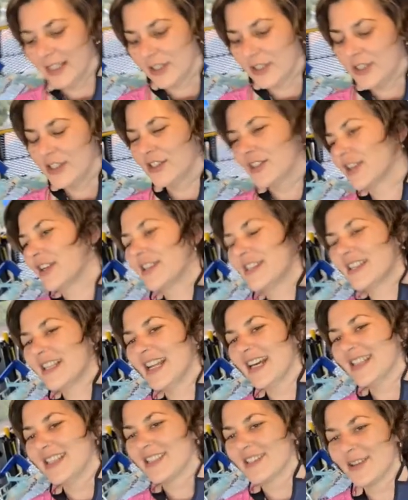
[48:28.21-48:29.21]
Could you check his
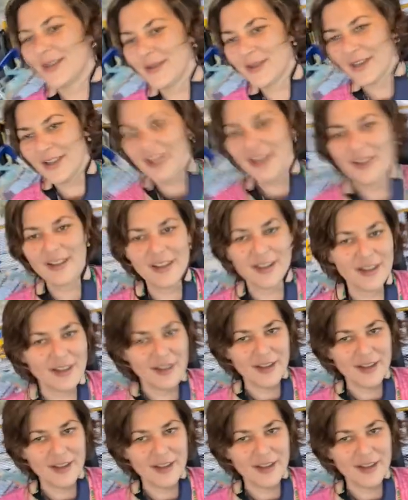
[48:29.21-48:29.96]
lights? Sorry, darling.